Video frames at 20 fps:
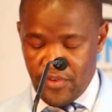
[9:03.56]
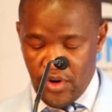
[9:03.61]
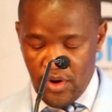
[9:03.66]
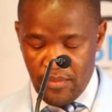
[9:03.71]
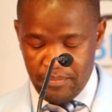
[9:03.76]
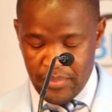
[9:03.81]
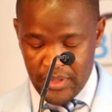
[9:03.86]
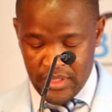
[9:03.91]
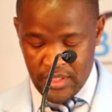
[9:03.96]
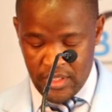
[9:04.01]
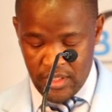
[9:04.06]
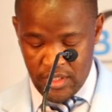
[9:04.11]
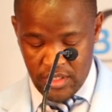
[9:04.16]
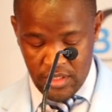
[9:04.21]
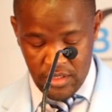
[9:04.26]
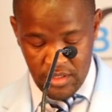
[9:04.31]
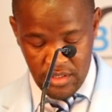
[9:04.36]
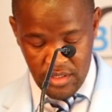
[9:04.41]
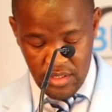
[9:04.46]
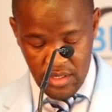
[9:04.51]
of
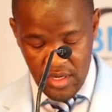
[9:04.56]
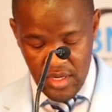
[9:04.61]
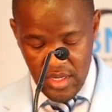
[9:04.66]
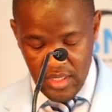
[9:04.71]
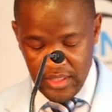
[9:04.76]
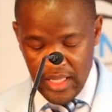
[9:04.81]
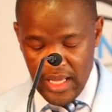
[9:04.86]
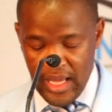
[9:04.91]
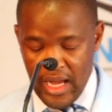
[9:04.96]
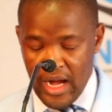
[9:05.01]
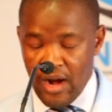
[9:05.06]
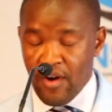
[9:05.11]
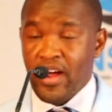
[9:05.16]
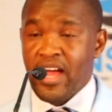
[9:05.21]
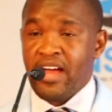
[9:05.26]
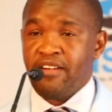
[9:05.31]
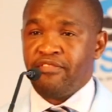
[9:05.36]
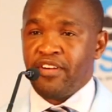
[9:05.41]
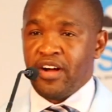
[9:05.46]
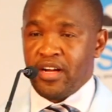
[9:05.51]
competition, they,
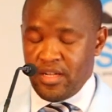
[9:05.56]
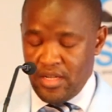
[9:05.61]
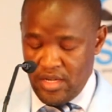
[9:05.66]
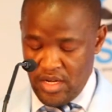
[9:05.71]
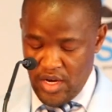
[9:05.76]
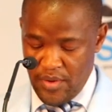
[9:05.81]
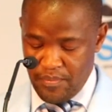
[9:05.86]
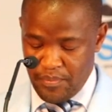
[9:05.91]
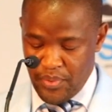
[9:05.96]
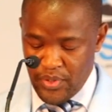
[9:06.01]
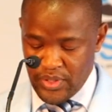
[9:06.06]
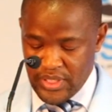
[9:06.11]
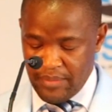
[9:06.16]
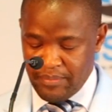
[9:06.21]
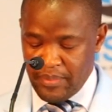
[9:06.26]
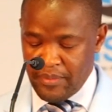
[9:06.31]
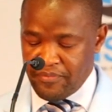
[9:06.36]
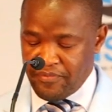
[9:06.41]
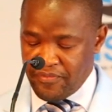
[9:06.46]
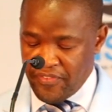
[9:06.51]
however, put
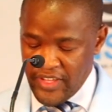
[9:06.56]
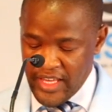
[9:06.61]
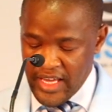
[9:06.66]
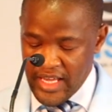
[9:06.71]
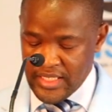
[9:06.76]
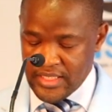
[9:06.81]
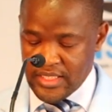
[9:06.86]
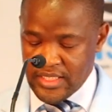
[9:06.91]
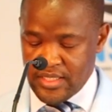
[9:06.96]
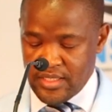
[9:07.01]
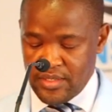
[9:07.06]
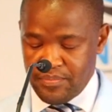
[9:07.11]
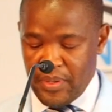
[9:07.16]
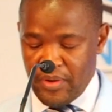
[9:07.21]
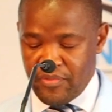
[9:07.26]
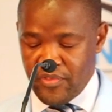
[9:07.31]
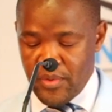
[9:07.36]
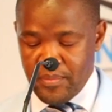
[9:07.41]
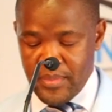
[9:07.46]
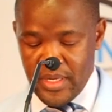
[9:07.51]
up a fierce
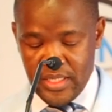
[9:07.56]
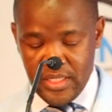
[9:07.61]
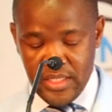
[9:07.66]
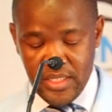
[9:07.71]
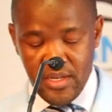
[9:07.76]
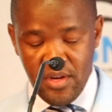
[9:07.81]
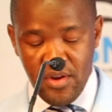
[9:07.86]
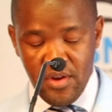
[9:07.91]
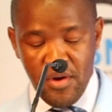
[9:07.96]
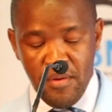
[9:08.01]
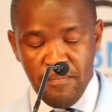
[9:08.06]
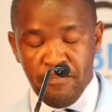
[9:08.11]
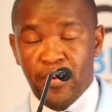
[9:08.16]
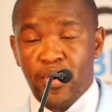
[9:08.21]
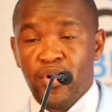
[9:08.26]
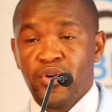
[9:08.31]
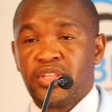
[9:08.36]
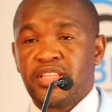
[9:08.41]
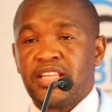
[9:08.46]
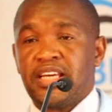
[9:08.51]
performance
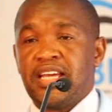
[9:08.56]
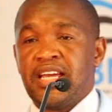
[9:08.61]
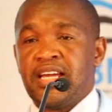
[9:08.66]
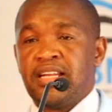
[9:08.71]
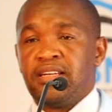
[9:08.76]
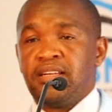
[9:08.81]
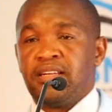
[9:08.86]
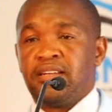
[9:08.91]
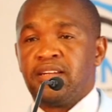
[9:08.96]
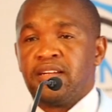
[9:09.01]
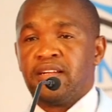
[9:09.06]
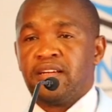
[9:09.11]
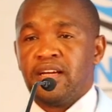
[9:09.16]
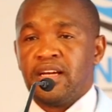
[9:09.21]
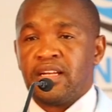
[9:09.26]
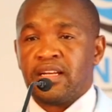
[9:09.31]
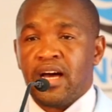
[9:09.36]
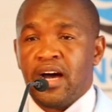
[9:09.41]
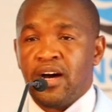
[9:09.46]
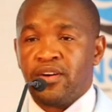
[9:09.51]
both in
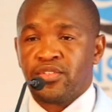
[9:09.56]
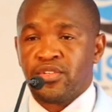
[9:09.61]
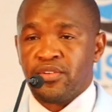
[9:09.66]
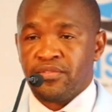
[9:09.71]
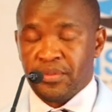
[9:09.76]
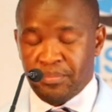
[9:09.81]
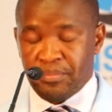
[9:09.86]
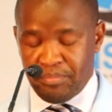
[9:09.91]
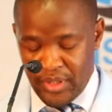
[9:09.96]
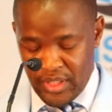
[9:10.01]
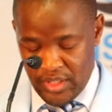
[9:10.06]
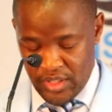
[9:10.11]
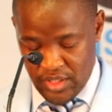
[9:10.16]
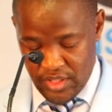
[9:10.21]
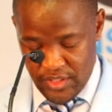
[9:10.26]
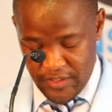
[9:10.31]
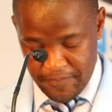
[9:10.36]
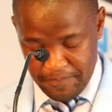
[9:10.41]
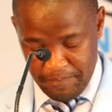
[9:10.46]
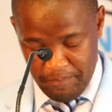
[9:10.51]
and out of the
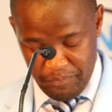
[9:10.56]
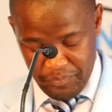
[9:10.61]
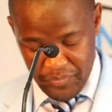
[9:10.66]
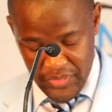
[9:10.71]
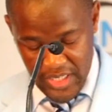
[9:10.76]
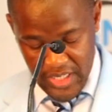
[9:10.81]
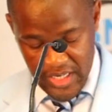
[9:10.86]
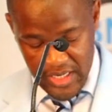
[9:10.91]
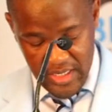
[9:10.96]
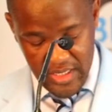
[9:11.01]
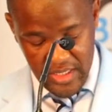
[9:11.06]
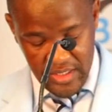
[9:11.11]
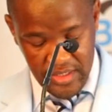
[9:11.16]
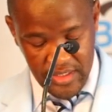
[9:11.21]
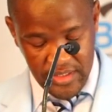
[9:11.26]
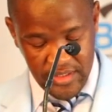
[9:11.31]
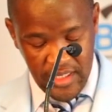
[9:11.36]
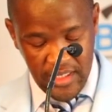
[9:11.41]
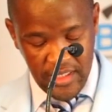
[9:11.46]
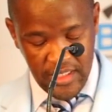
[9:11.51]
pitch.
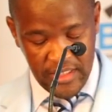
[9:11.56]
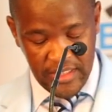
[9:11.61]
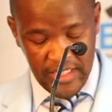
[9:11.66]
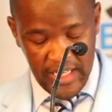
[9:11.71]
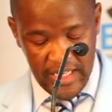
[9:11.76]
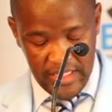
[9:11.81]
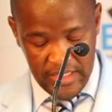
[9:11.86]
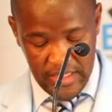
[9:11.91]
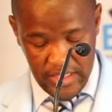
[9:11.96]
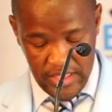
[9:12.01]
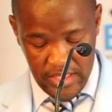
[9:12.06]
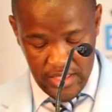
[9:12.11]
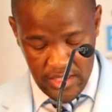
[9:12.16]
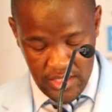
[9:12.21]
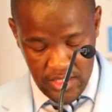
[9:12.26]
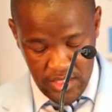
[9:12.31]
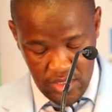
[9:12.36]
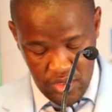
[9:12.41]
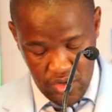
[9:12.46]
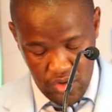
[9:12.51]
Distinguished
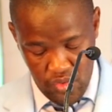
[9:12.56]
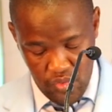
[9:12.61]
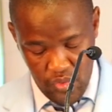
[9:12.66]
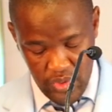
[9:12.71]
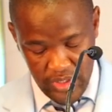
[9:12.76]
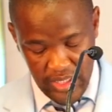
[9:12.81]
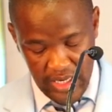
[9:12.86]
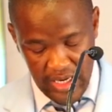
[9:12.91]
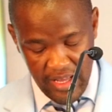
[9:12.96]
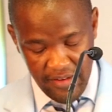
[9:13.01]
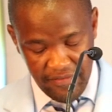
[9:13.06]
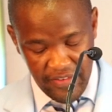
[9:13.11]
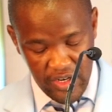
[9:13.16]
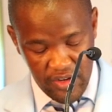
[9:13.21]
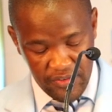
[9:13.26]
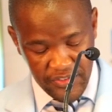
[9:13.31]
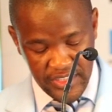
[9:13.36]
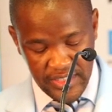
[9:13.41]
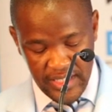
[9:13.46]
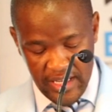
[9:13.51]
guests, with the
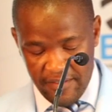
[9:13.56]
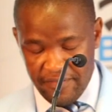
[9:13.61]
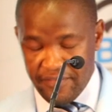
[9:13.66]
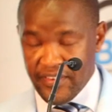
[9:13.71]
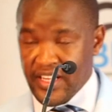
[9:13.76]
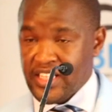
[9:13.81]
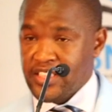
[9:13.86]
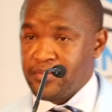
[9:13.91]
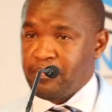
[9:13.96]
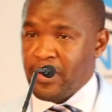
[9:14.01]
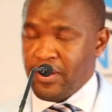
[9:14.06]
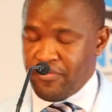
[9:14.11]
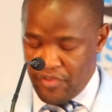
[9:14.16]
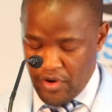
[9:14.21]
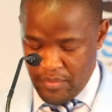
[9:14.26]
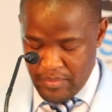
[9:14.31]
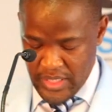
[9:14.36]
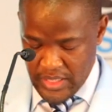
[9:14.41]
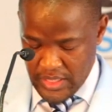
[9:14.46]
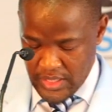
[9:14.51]
level of selfless
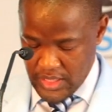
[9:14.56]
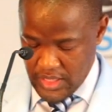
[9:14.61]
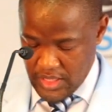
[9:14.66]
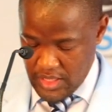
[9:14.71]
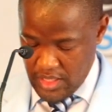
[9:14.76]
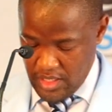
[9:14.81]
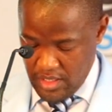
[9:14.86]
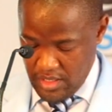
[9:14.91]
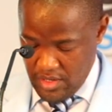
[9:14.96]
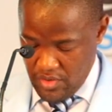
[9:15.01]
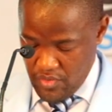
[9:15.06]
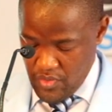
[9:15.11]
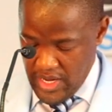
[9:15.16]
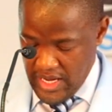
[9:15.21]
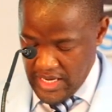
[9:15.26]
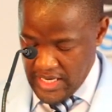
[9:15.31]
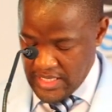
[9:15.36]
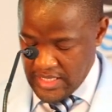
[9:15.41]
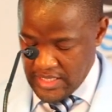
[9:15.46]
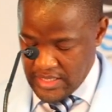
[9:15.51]
performance, we
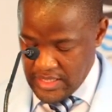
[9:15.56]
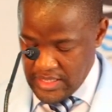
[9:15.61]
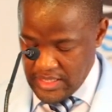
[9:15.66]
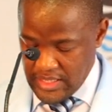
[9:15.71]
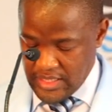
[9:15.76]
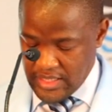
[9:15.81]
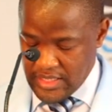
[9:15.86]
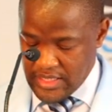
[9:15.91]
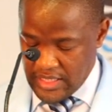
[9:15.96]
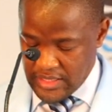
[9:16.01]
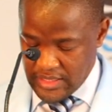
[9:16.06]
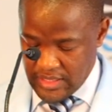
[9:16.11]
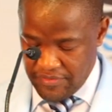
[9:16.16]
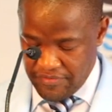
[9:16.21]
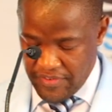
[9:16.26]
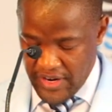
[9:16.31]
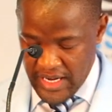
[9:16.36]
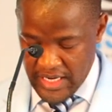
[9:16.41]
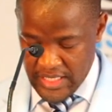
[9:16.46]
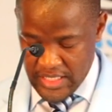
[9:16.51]
are indeed
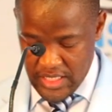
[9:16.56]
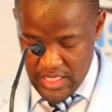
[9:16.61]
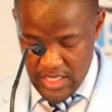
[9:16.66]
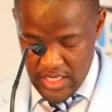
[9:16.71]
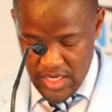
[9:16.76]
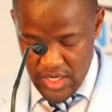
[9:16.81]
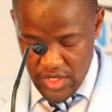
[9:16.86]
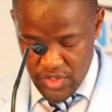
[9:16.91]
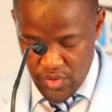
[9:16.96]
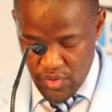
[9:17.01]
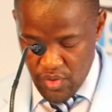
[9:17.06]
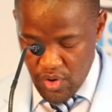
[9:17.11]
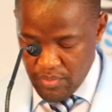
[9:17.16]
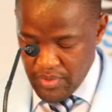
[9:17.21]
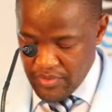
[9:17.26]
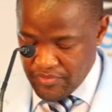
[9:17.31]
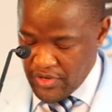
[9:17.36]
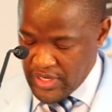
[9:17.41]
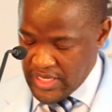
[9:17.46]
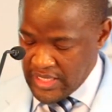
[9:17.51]
justified to
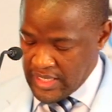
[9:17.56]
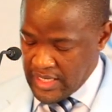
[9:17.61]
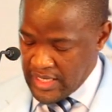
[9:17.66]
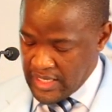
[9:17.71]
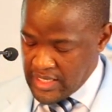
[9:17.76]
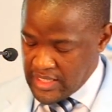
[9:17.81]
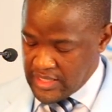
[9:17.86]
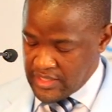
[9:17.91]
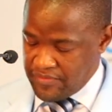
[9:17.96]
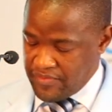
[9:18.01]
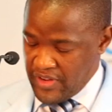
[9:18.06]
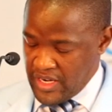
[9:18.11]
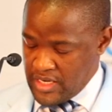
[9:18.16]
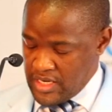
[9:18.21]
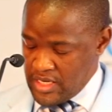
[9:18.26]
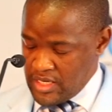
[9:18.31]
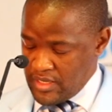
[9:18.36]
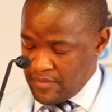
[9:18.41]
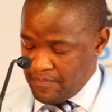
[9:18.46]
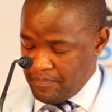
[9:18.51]
lobby for increased
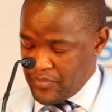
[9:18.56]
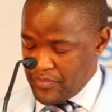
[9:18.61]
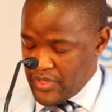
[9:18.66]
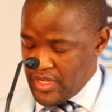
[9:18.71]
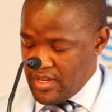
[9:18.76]
funding,